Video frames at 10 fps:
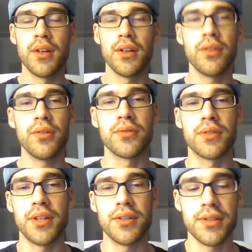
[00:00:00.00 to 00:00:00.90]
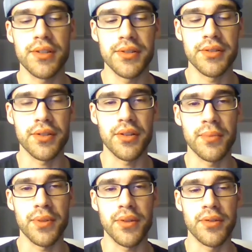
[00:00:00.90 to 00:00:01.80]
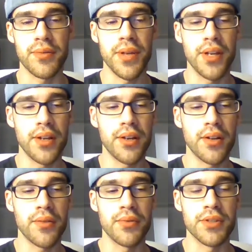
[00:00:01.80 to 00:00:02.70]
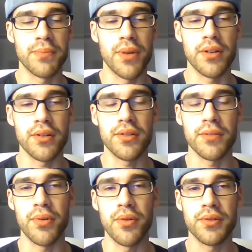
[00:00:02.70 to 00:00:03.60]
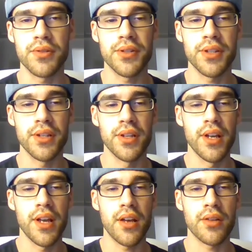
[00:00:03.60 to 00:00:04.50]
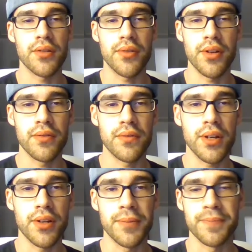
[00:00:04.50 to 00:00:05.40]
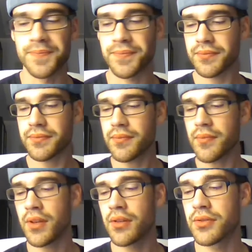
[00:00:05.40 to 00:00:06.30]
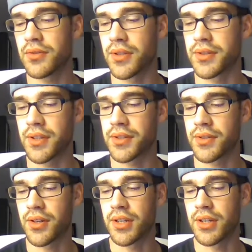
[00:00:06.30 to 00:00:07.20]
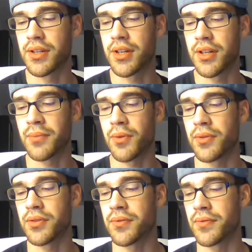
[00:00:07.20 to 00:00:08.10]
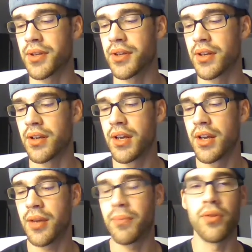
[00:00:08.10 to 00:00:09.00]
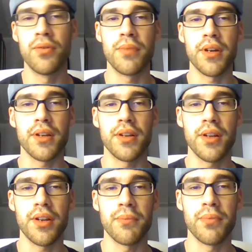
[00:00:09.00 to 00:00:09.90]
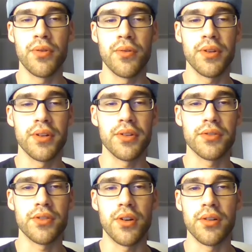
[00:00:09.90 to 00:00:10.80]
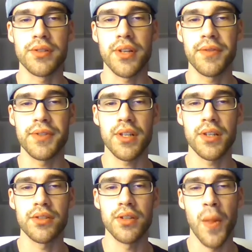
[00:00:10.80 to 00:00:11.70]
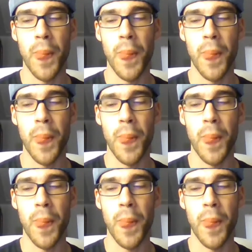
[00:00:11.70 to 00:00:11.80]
Hello, today's lesson is going to be on reading, responding to poetry, and creative writing. So let's get started. Today I'm going to read a poem by Canadian poet Charles Heavisage,